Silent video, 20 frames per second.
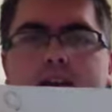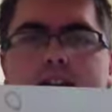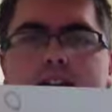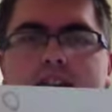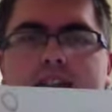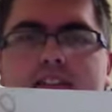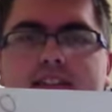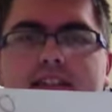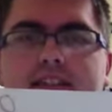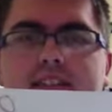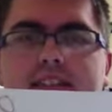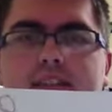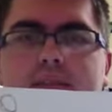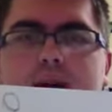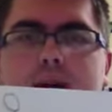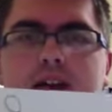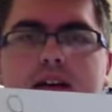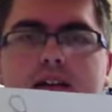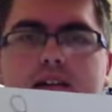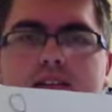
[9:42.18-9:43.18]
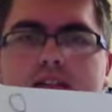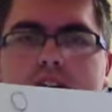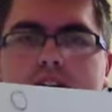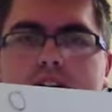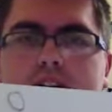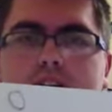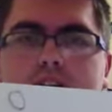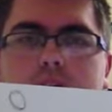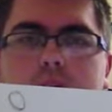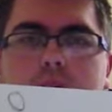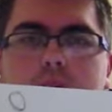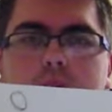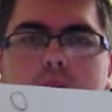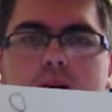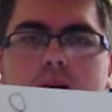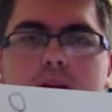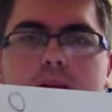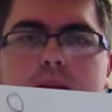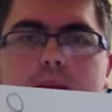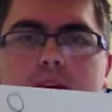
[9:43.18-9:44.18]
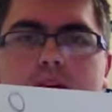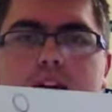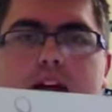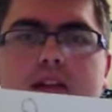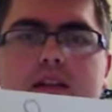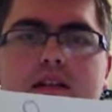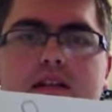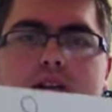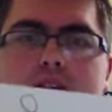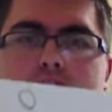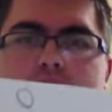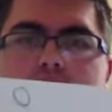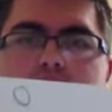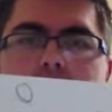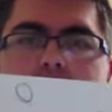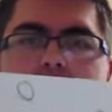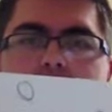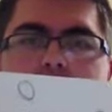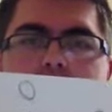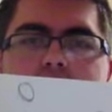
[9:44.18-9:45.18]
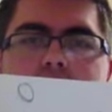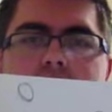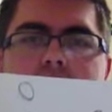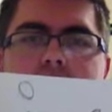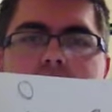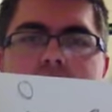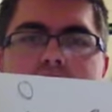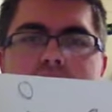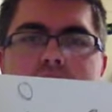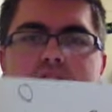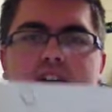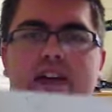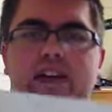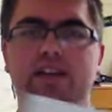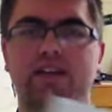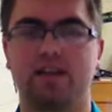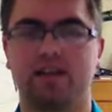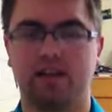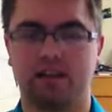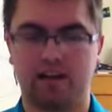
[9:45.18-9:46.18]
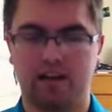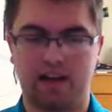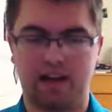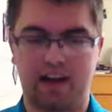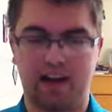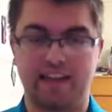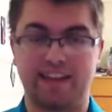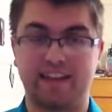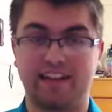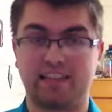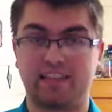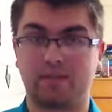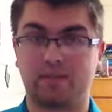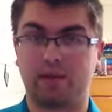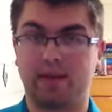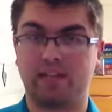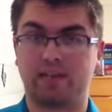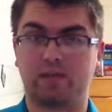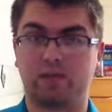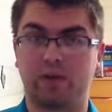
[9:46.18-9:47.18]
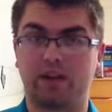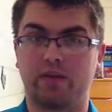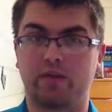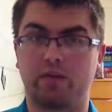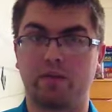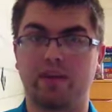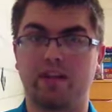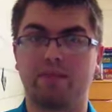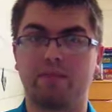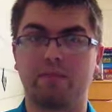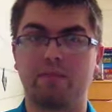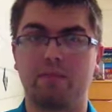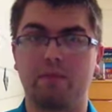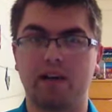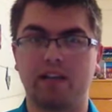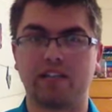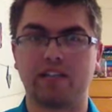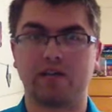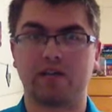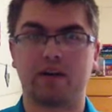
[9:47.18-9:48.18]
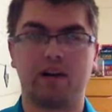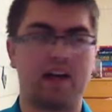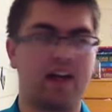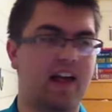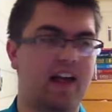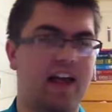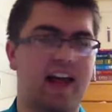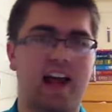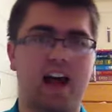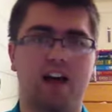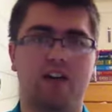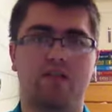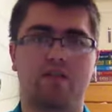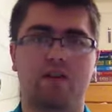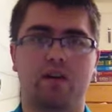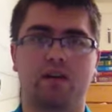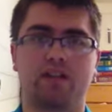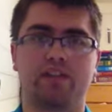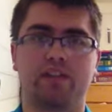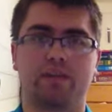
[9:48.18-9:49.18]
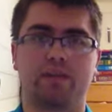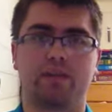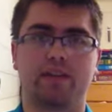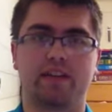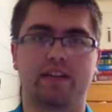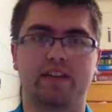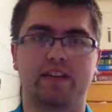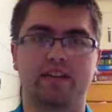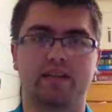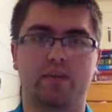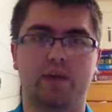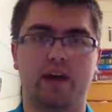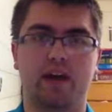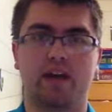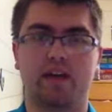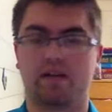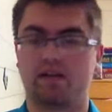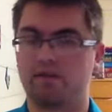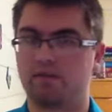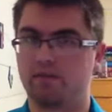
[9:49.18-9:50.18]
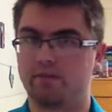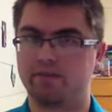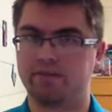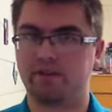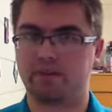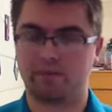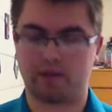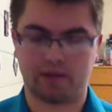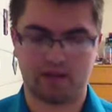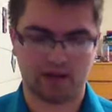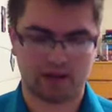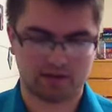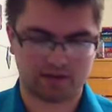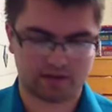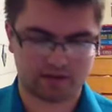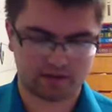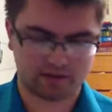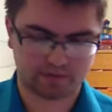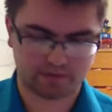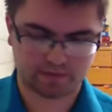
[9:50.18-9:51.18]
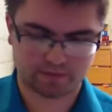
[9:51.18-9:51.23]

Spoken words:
60 miles, 1 mile, 90 feet, and that's the best way to really measure how far something is away from something else.